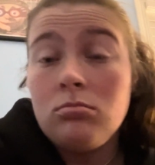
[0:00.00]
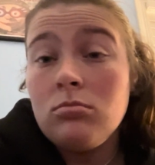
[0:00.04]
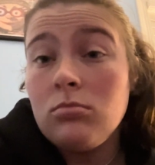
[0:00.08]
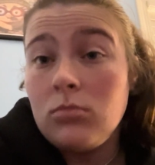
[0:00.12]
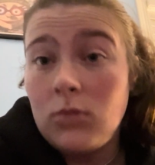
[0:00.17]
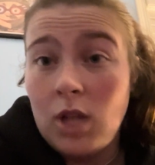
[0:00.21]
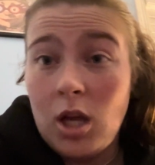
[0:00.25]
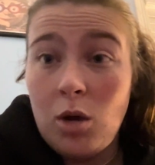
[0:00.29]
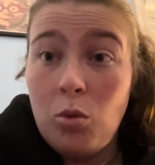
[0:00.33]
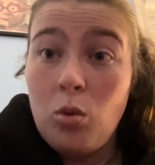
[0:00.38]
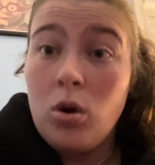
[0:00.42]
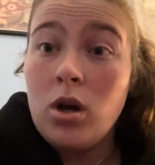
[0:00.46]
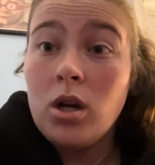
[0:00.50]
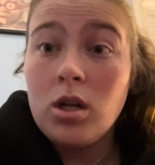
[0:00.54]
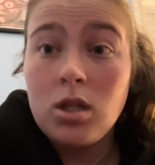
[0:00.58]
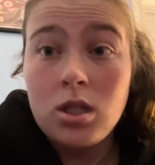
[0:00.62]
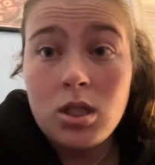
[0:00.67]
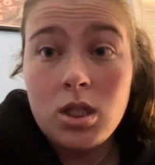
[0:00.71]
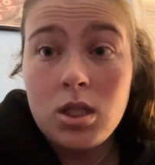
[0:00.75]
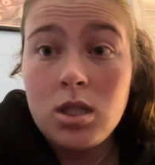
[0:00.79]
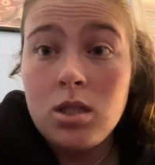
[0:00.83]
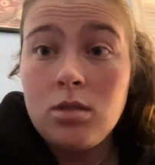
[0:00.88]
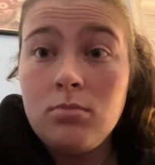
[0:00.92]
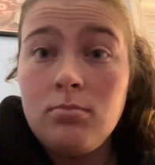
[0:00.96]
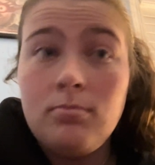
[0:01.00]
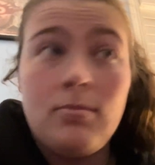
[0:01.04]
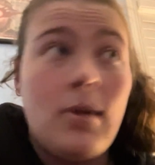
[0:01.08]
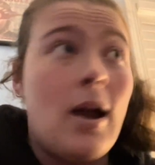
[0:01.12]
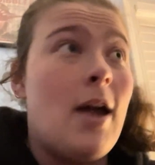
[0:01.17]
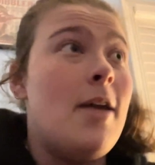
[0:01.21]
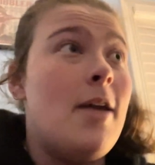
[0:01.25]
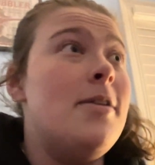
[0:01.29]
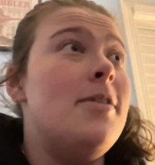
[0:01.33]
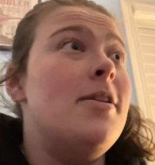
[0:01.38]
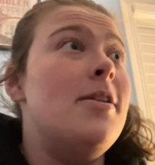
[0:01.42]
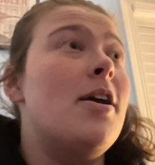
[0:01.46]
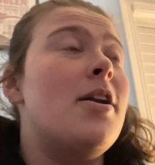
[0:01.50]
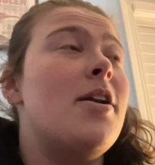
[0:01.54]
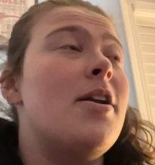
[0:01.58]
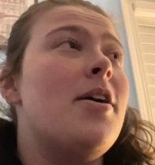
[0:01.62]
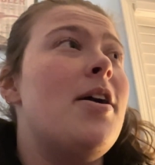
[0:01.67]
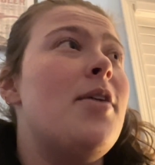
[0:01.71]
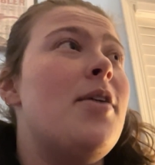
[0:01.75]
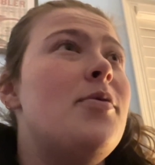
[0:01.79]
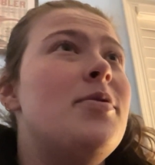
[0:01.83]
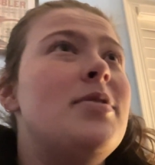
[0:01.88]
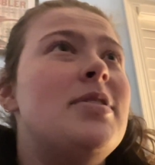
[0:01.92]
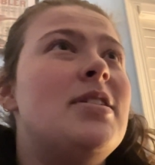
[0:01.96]
it works. And
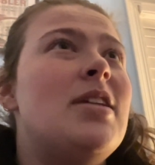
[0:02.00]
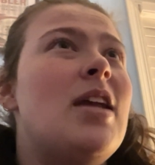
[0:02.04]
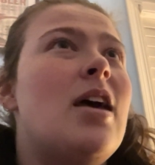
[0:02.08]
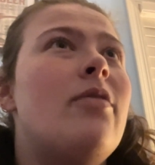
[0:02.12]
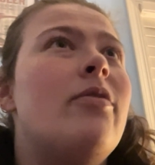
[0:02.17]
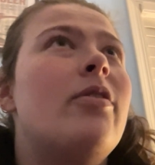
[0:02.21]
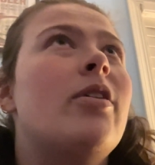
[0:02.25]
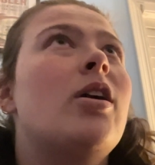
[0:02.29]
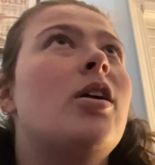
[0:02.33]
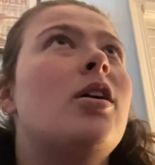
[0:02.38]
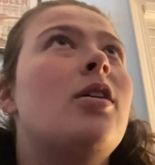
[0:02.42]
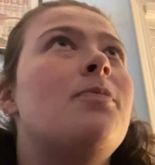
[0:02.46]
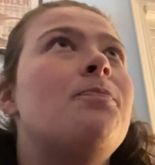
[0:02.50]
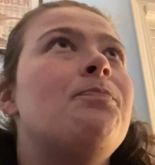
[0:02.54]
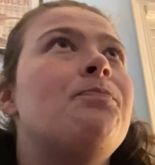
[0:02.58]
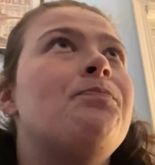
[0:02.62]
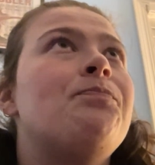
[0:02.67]
it was never,